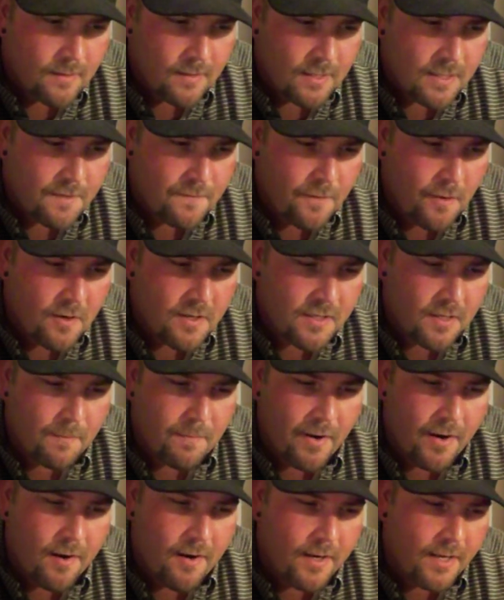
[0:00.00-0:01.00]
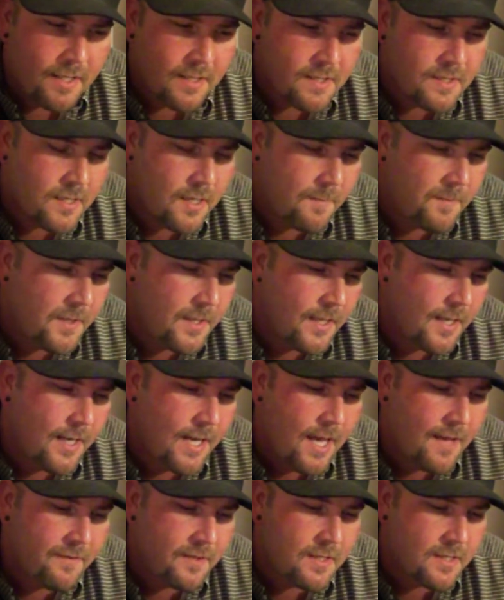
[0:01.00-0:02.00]
As far as comparing it to something, I'd
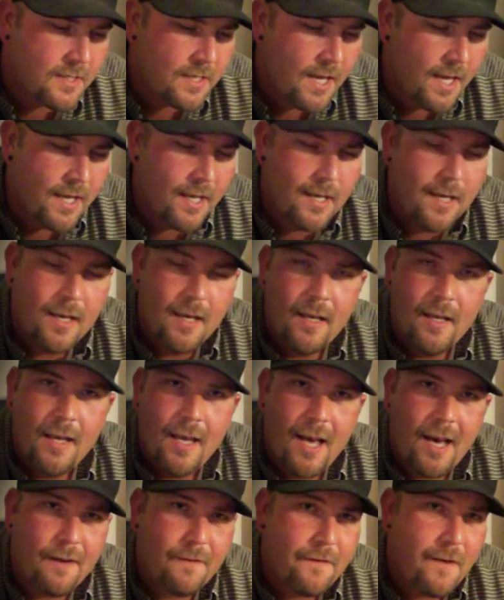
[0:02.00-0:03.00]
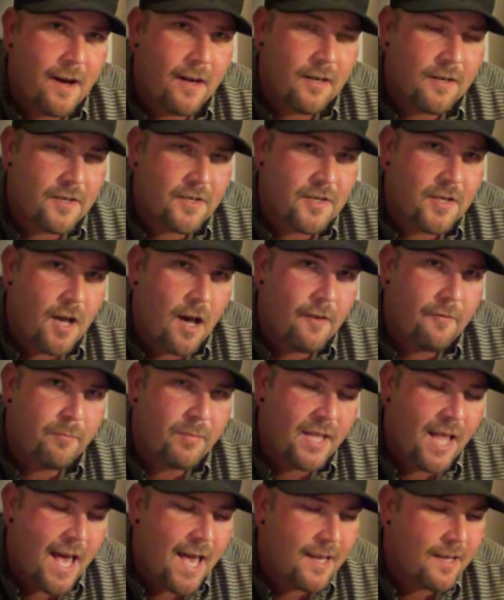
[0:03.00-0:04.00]
have to say Alfaka Soft
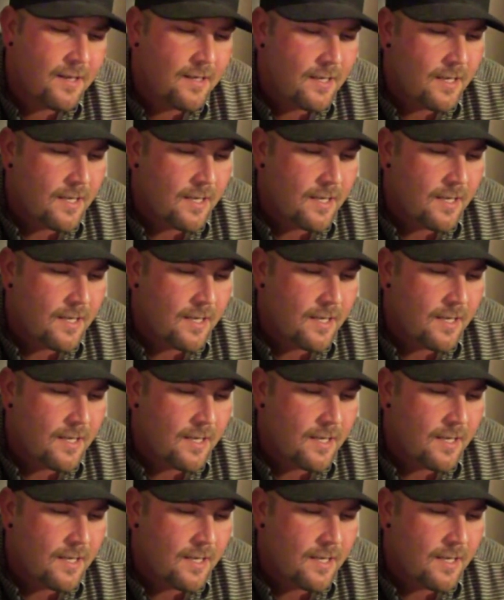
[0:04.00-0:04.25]
Black,